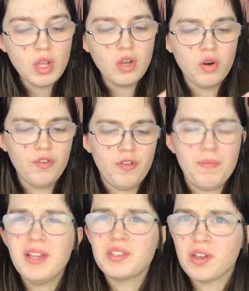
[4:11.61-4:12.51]
girl from
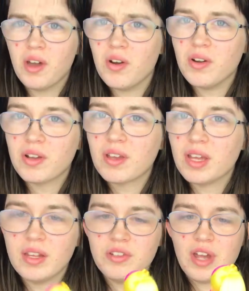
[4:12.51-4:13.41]
Mexico
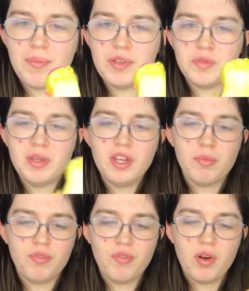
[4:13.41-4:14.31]
in Japanese media
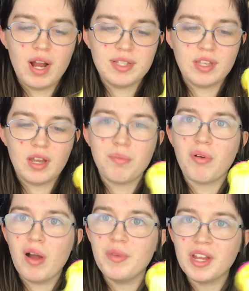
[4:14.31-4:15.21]
before as like a
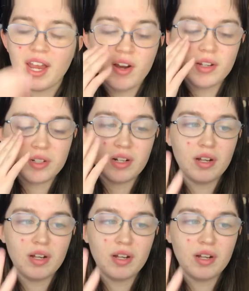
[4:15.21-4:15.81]
prominent character,